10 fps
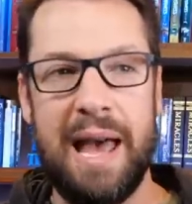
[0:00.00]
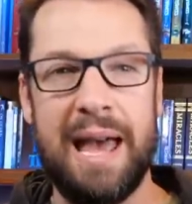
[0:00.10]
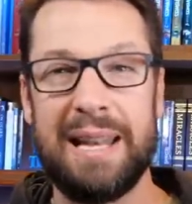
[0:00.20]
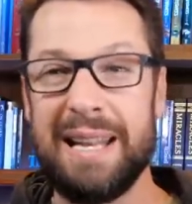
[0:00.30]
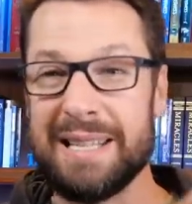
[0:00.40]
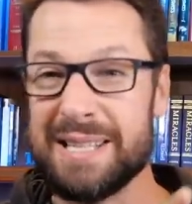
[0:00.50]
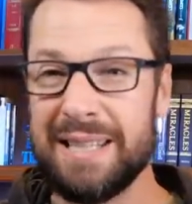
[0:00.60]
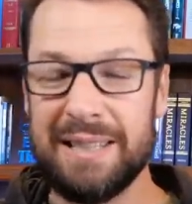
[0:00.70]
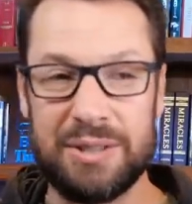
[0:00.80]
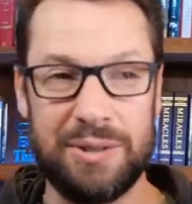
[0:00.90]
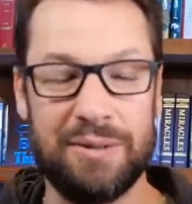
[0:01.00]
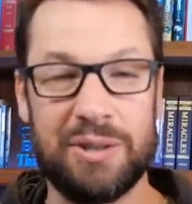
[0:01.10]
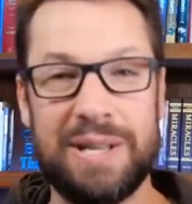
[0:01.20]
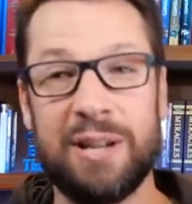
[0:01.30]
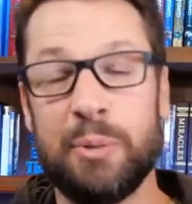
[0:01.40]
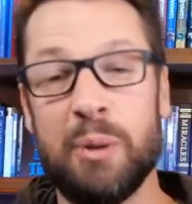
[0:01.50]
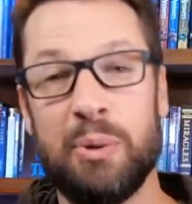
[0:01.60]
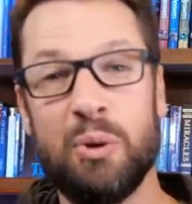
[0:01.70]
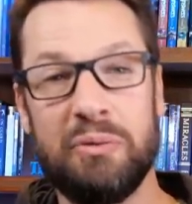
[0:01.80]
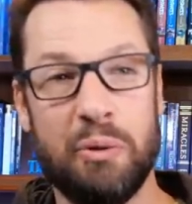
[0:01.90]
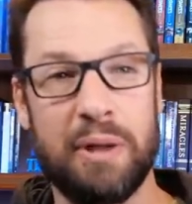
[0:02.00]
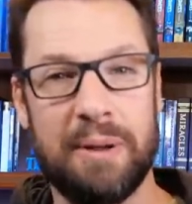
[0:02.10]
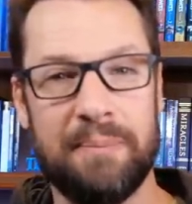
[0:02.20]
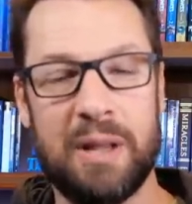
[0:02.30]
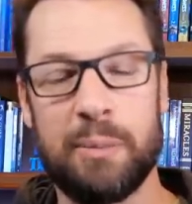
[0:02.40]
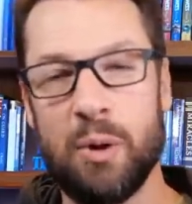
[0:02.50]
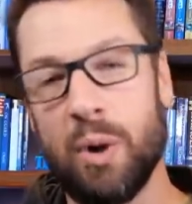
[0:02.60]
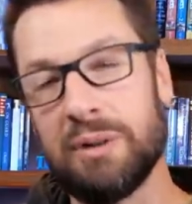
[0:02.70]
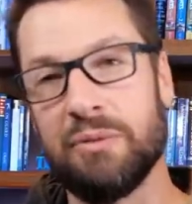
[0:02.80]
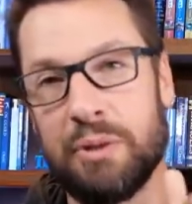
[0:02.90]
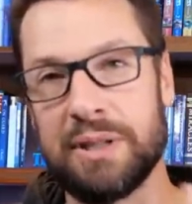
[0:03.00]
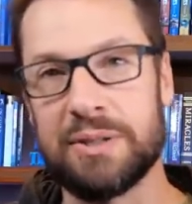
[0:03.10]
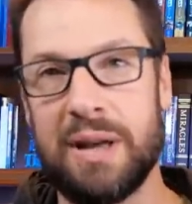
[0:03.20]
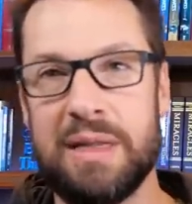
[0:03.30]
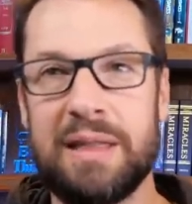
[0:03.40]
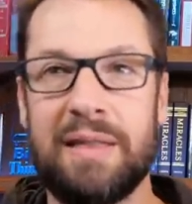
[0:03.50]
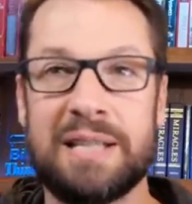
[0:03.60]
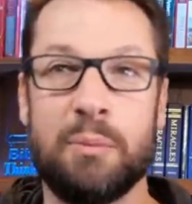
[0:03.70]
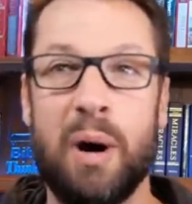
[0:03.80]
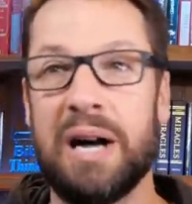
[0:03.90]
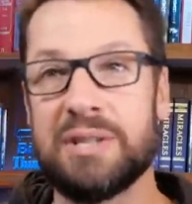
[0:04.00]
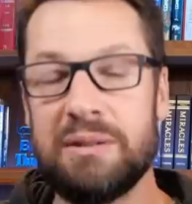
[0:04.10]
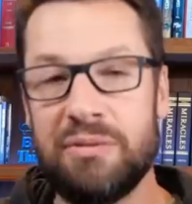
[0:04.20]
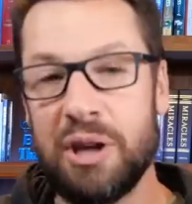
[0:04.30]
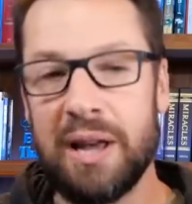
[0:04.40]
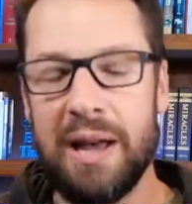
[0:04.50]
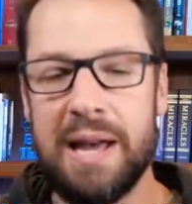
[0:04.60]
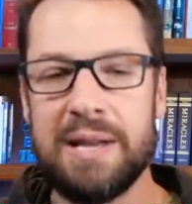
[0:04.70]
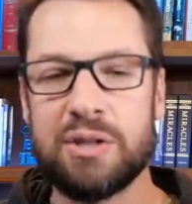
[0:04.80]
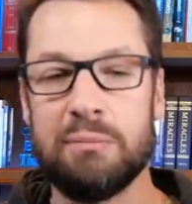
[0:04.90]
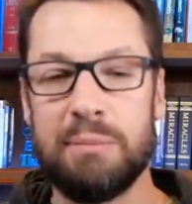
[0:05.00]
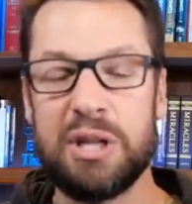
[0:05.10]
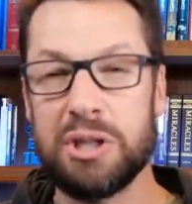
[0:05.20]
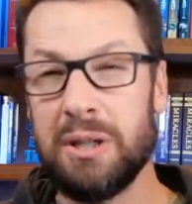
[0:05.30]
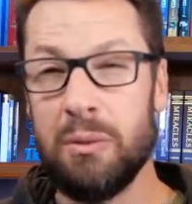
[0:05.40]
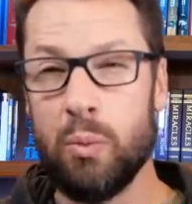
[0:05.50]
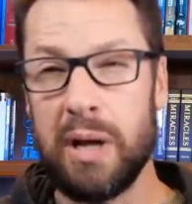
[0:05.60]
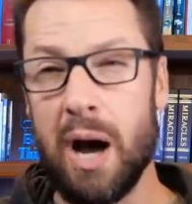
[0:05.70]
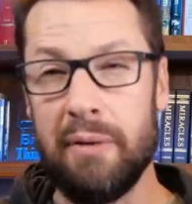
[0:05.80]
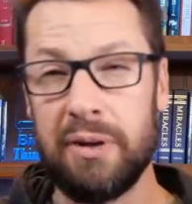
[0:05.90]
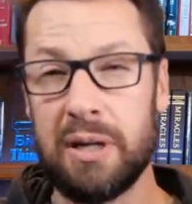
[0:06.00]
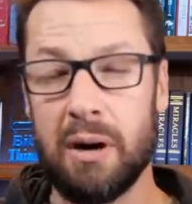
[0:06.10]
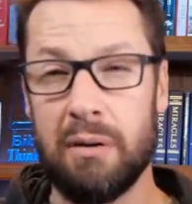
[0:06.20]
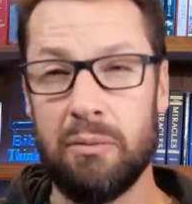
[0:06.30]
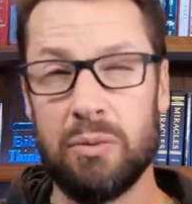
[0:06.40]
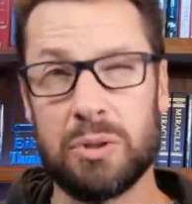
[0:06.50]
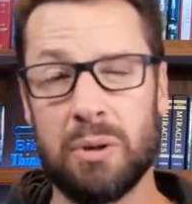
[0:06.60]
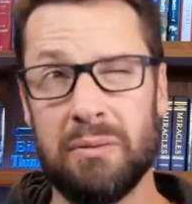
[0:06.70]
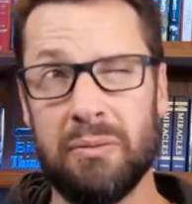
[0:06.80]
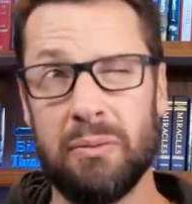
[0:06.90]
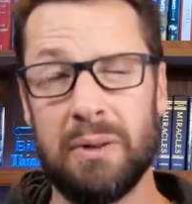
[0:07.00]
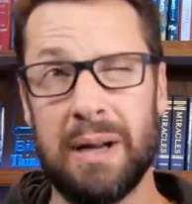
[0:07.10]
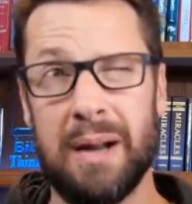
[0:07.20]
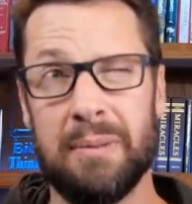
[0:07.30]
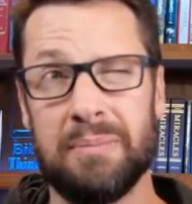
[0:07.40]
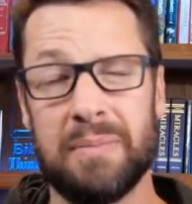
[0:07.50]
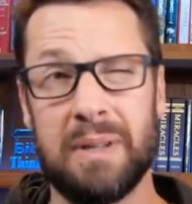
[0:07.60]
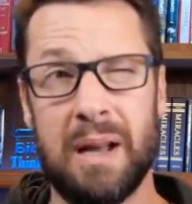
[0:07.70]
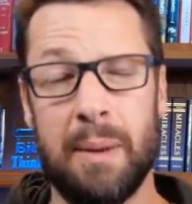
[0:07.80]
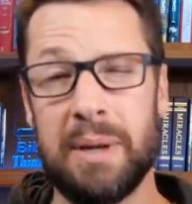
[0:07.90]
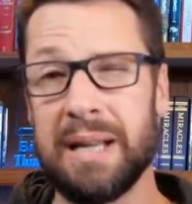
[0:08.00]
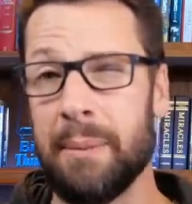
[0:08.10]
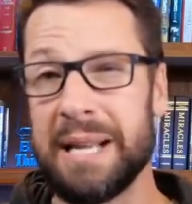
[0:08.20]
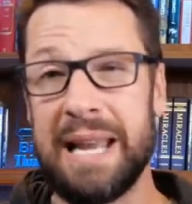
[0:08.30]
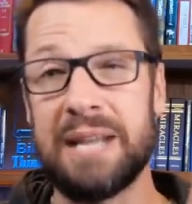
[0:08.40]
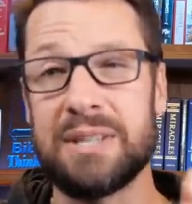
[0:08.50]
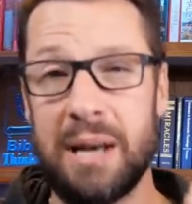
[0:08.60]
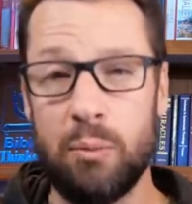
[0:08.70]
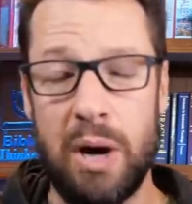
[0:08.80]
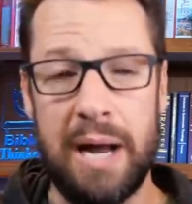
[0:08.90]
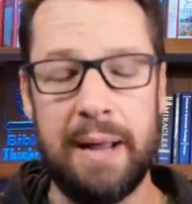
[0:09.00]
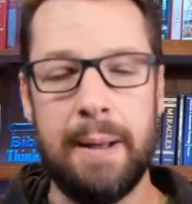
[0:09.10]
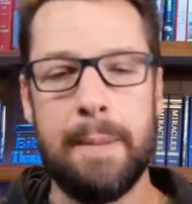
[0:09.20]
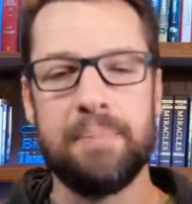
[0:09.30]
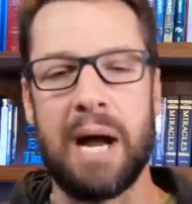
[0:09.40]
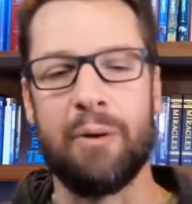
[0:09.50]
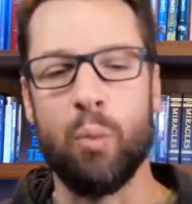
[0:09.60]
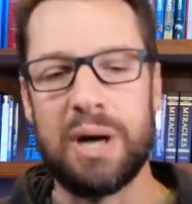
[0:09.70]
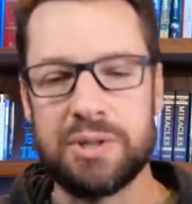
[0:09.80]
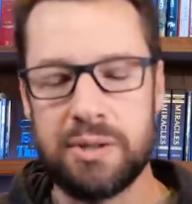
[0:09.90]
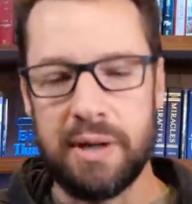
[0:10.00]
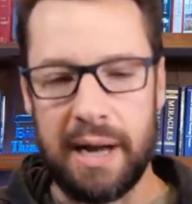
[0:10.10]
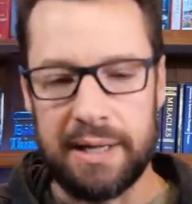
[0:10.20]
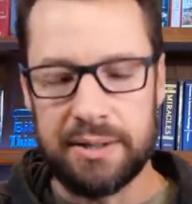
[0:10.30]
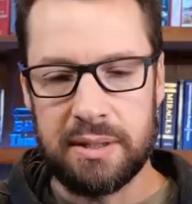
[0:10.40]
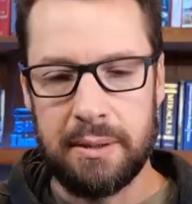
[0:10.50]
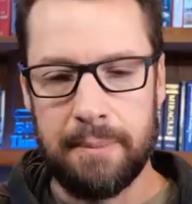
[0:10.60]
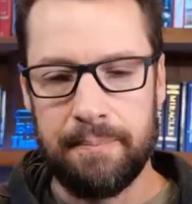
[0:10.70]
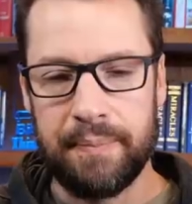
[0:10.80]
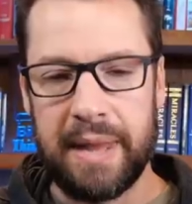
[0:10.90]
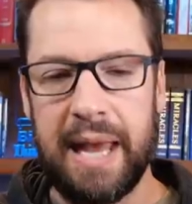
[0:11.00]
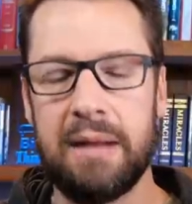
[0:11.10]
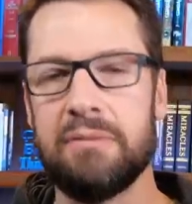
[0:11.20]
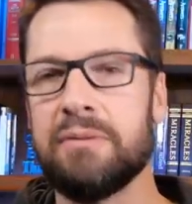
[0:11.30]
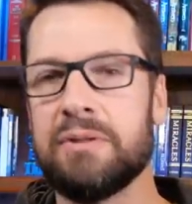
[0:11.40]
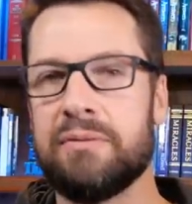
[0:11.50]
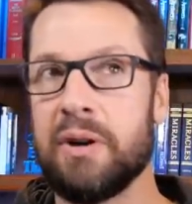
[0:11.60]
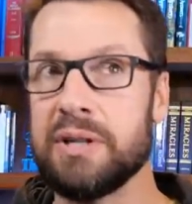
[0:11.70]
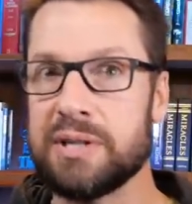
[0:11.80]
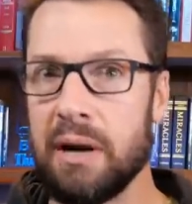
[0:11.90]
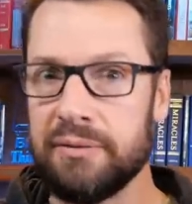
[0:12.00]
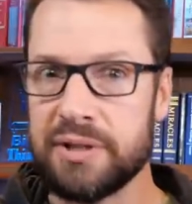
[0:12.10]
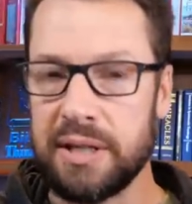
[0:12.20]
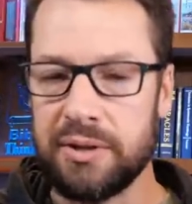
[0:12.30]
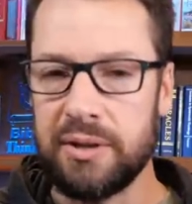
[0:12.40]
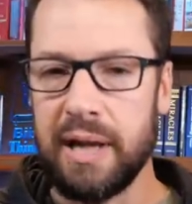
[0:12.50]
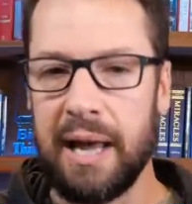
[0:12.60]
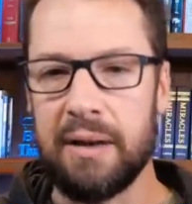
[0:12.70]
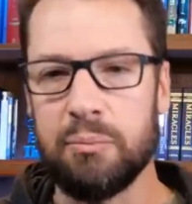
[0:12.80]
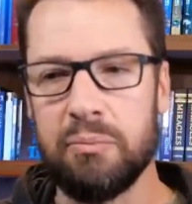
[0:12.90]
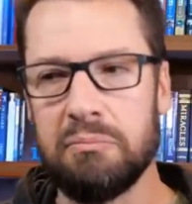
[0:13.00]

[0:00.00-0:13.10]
And in a sinless universe, it'll be a beautiful thing. It'll be a wonderful thing. So I think that that's a positive thing. Submission, we often in our sort of um, I'm gonna I'm gonna guess at why our westernized and very self-centered and